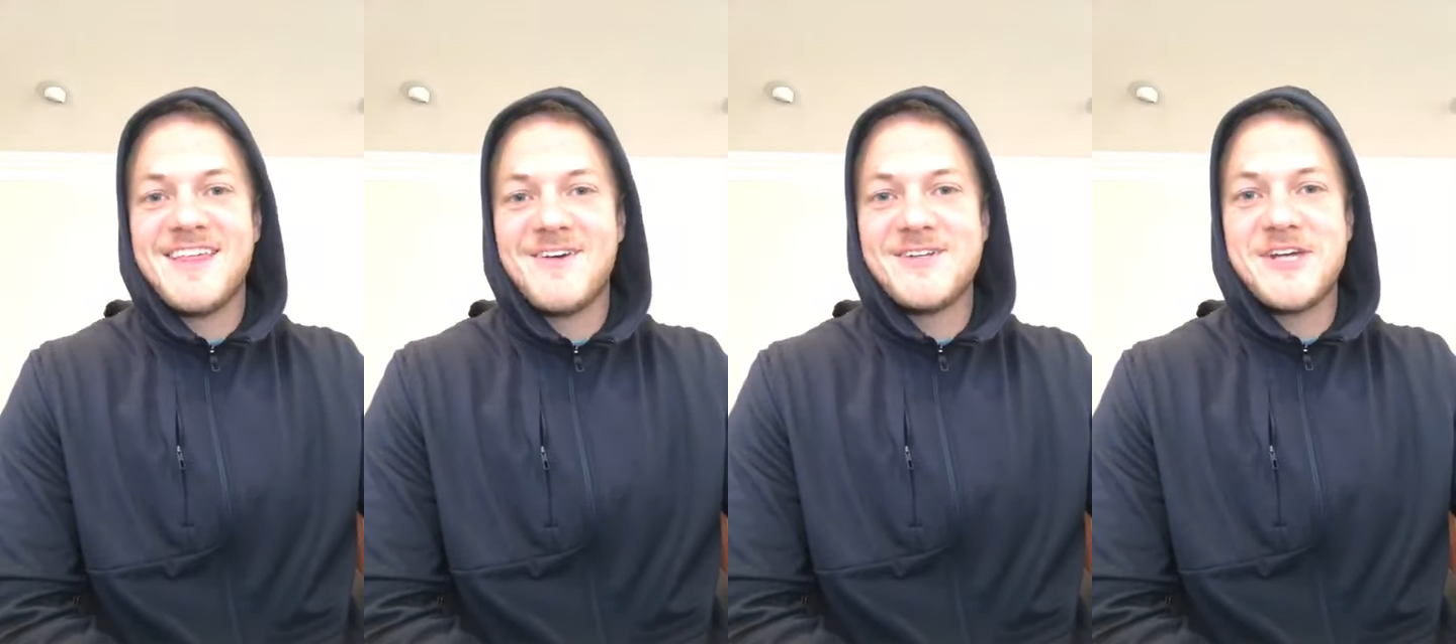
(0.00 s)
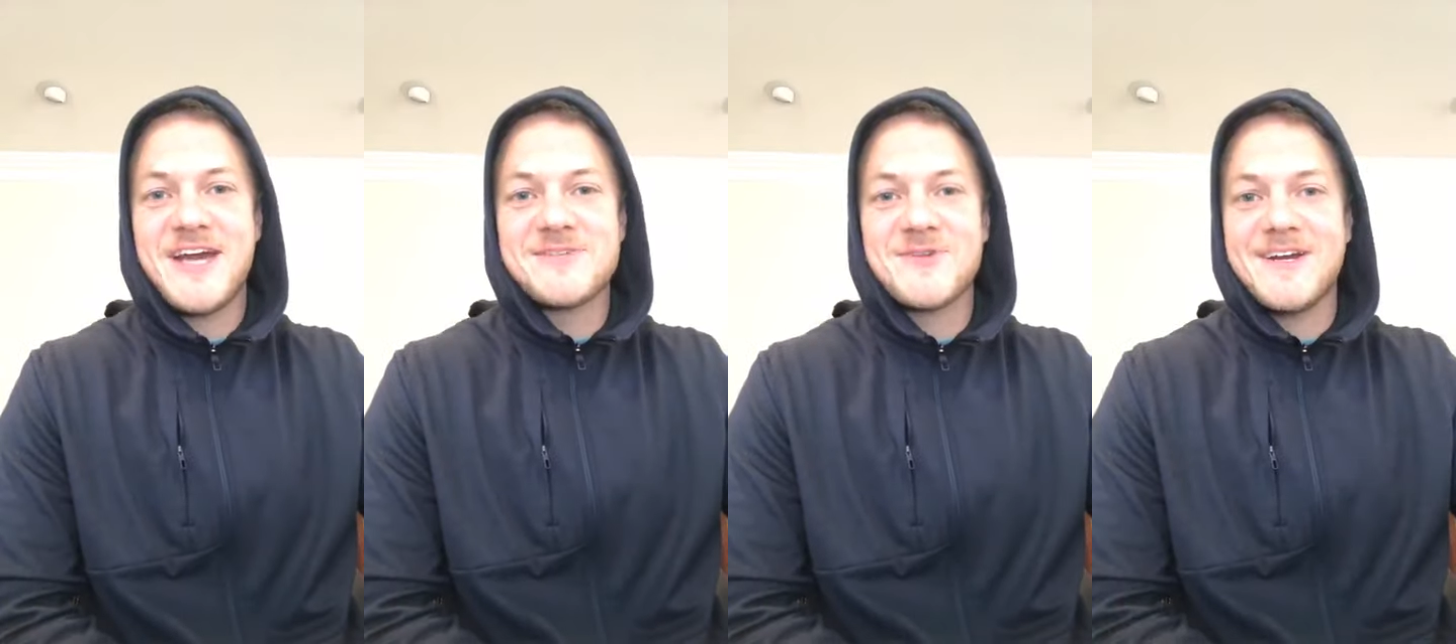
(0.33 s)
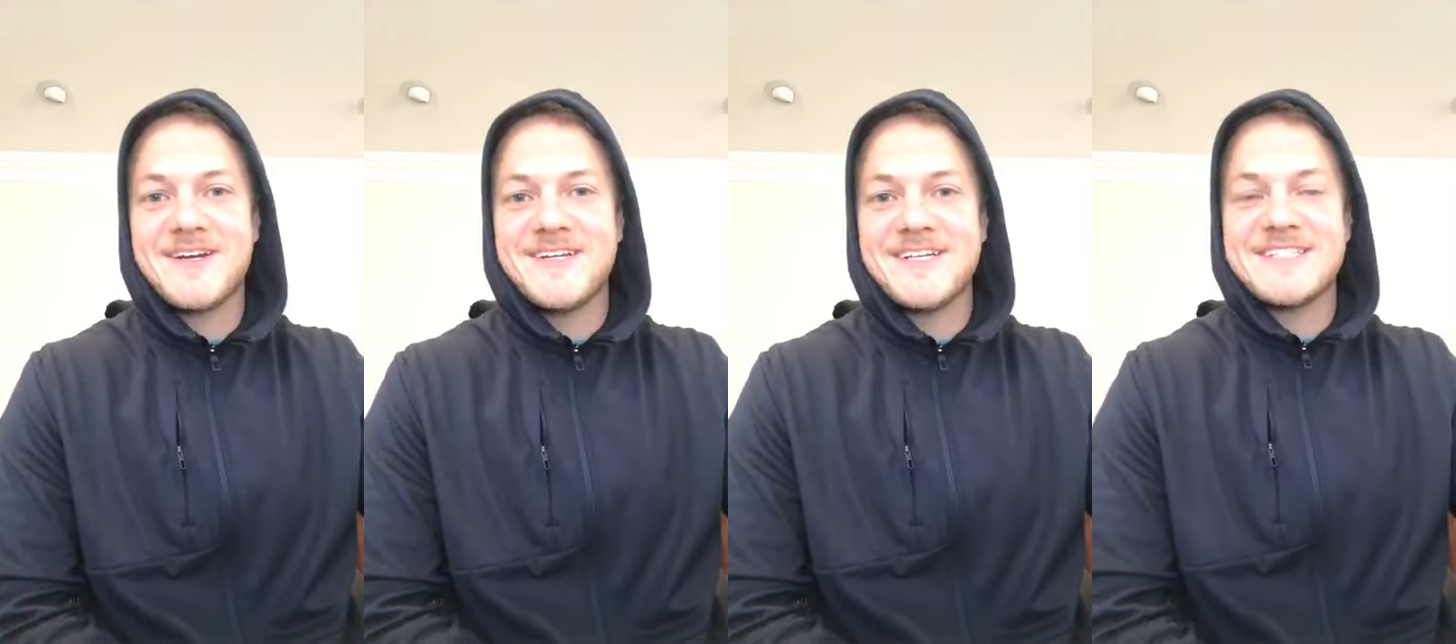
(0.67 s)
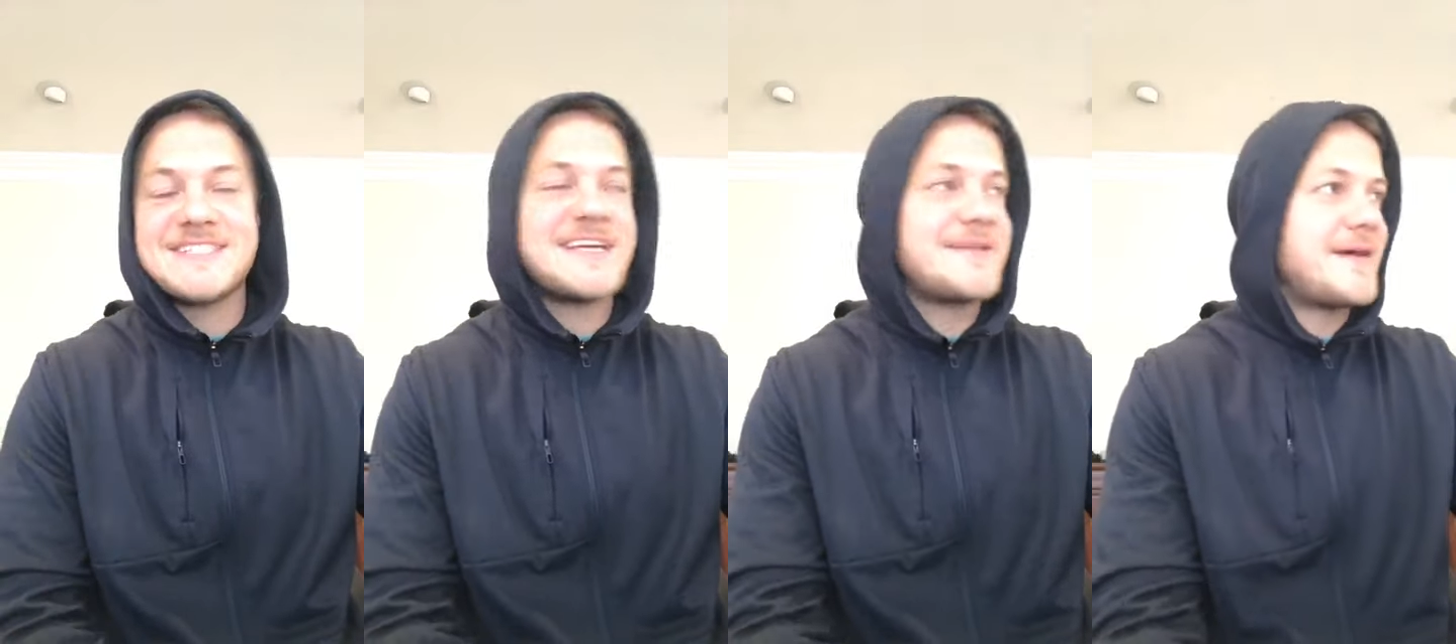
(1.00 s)
I wish you guys were here and you could
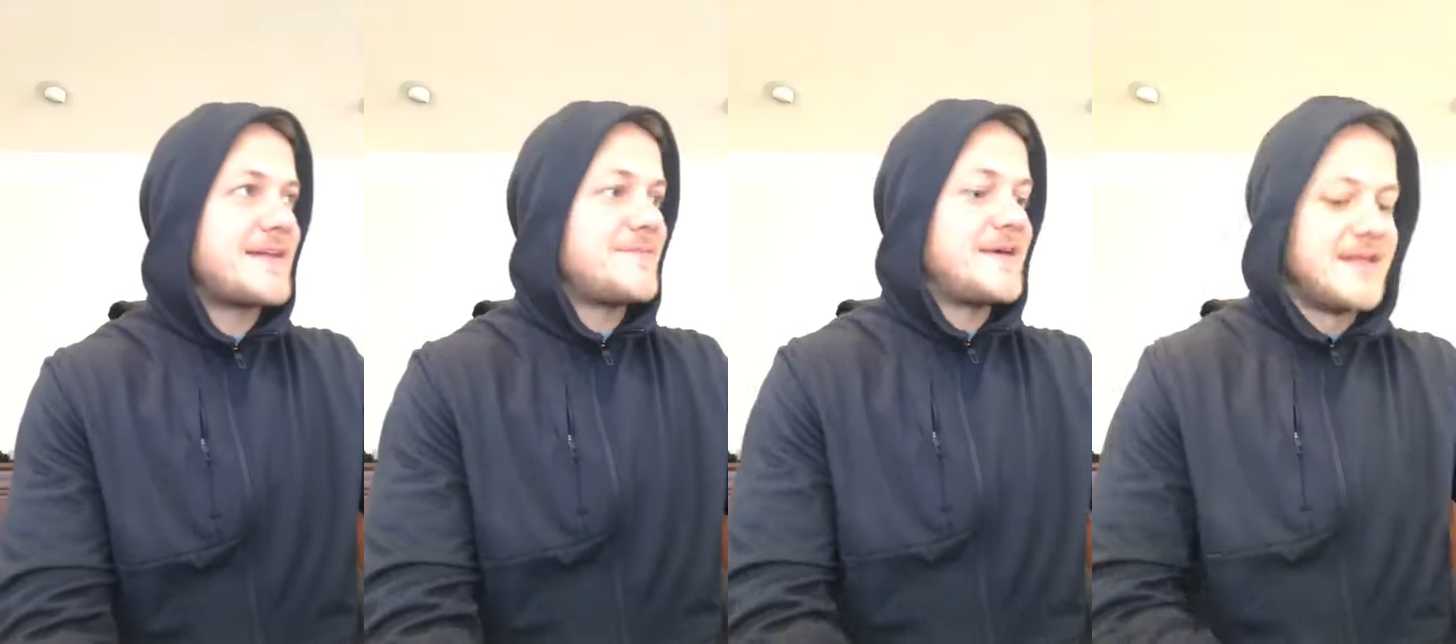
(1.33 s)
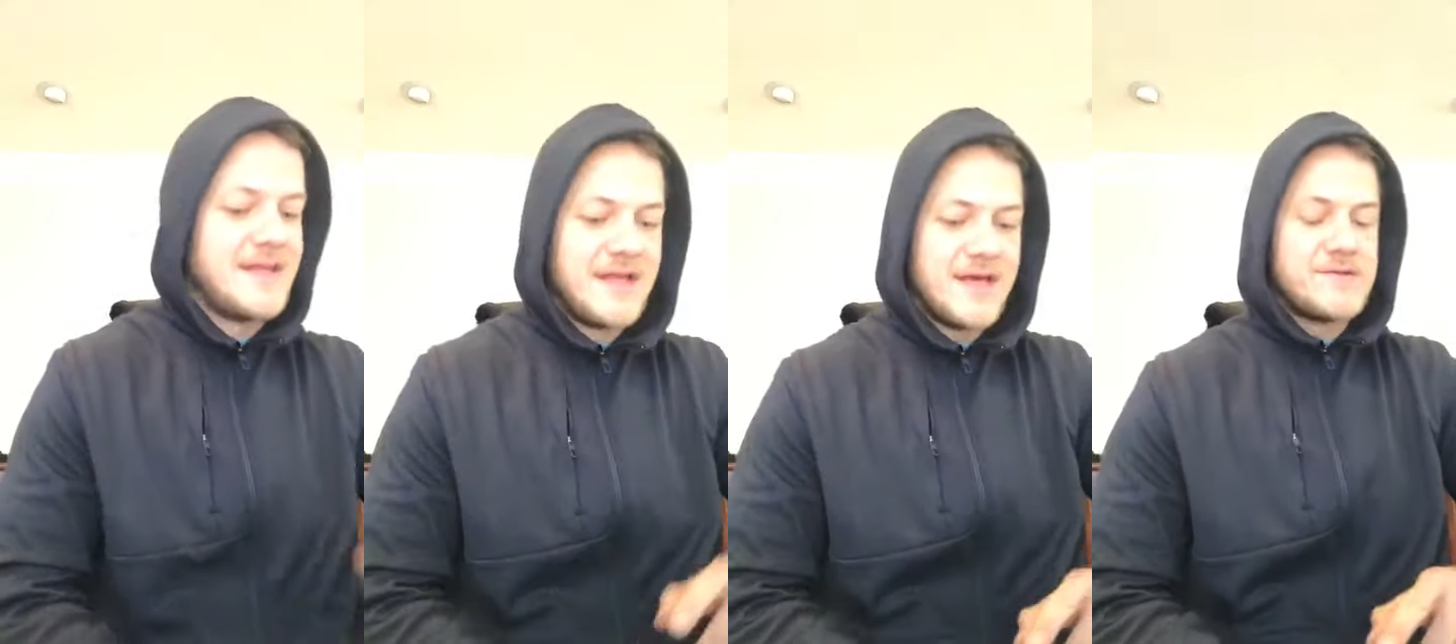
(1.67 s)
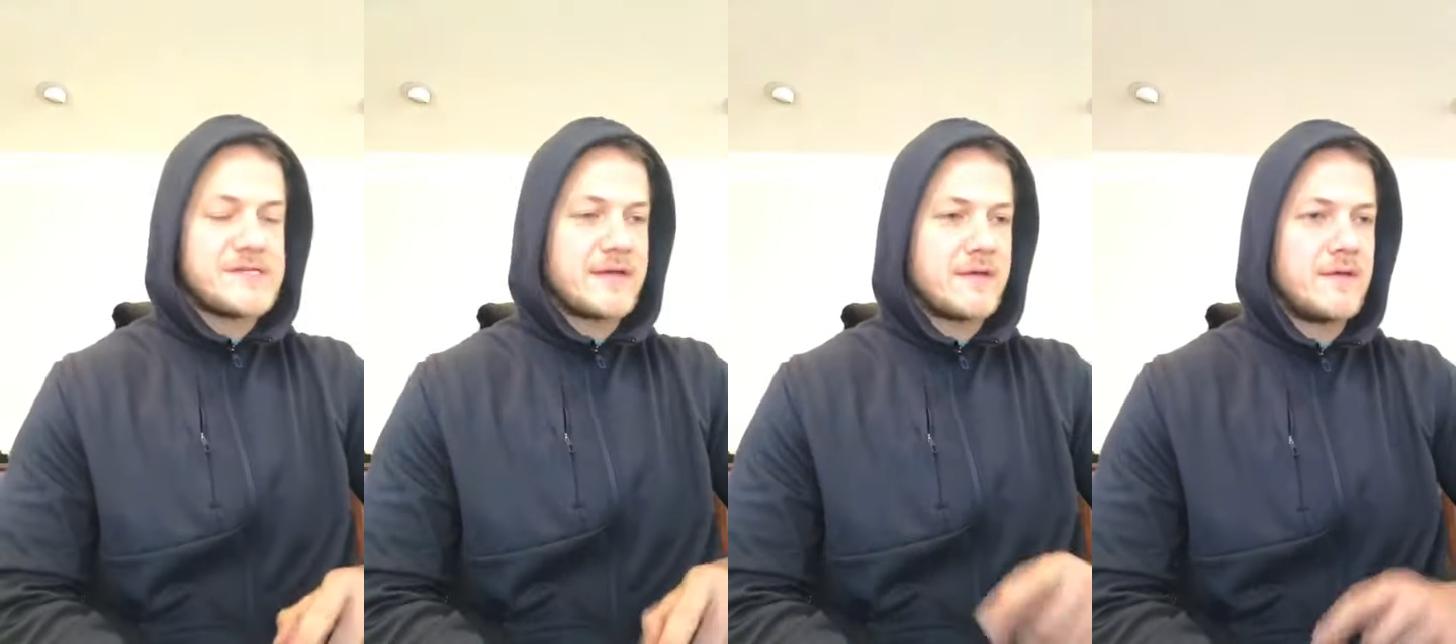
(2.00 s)
just sing it back to me. It was like.